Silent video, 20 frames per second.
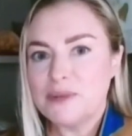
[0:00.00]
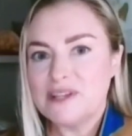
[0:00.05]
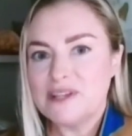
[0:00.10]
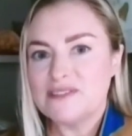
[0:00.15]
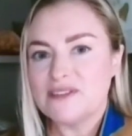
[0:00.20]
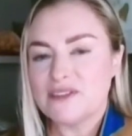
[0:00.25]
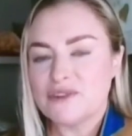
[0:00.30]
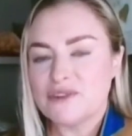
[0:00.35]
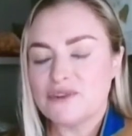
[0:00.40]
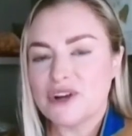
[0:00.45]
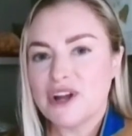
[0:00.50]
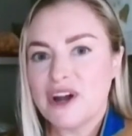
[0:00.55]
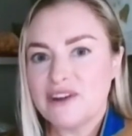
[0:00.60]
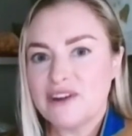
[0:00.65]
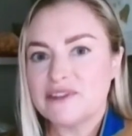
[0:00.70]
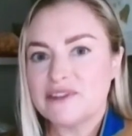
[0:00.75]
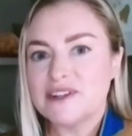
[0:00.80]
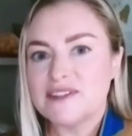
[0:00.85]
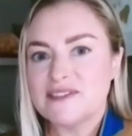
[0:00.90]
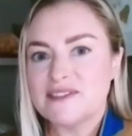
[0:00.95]
piece of the
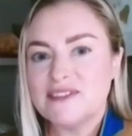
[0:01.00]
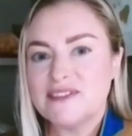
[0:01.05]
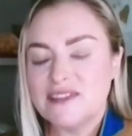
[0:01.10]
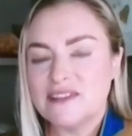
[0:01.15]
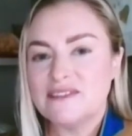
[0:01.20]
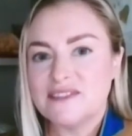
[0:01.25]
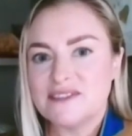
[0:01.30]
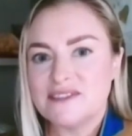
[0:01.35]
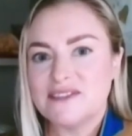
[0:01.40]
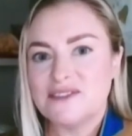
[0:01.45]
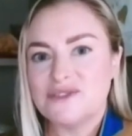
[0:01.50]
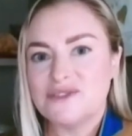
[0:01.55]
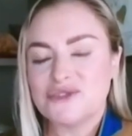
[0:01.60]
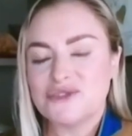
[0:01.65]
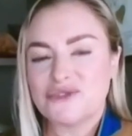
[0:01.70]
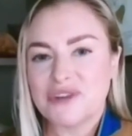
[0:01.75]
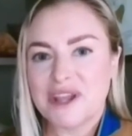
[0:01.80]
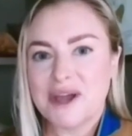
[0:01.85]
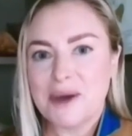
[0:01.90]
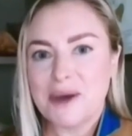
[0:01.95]
recovery is seeing this
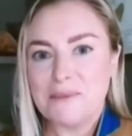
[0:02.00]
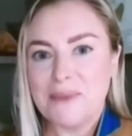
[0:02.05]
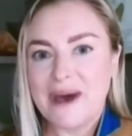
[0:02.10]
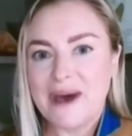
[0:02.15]
industry come